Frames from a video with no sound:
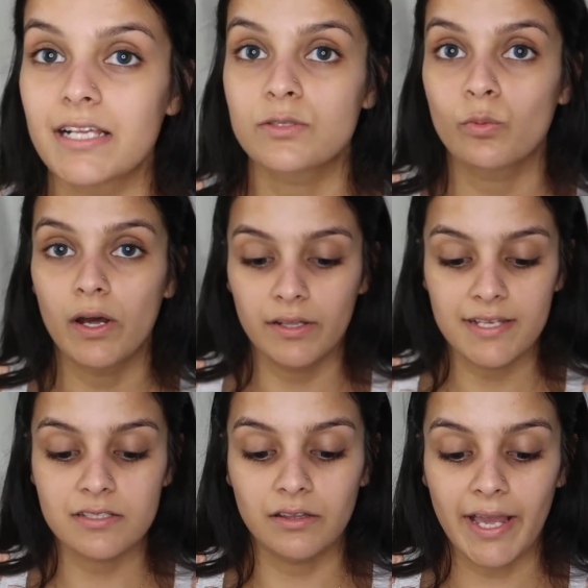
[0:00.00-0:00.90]
as well
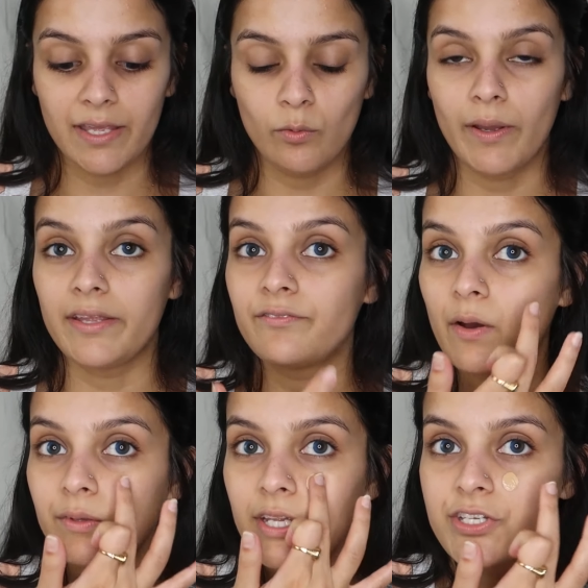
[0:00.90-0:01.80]
as lightweight
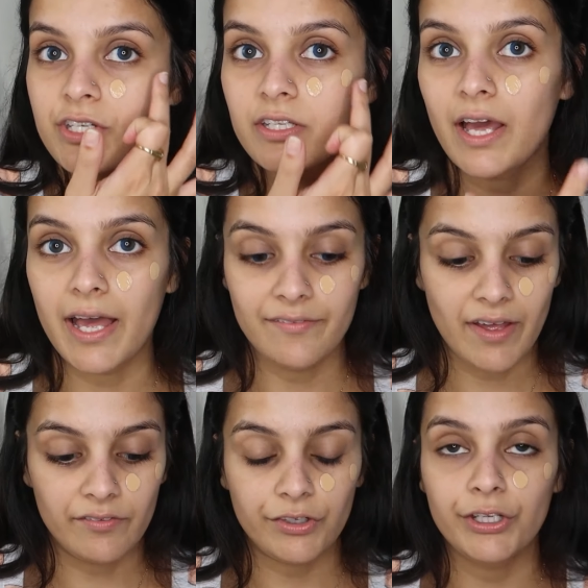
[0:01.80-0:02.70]
foundation I've
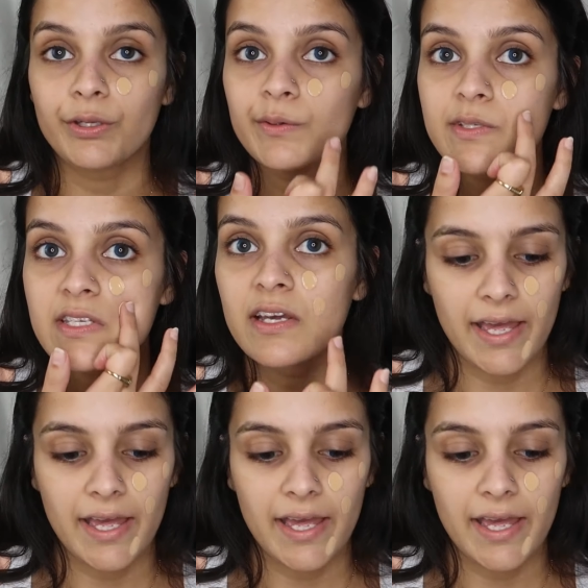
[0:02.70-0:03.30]
ever used.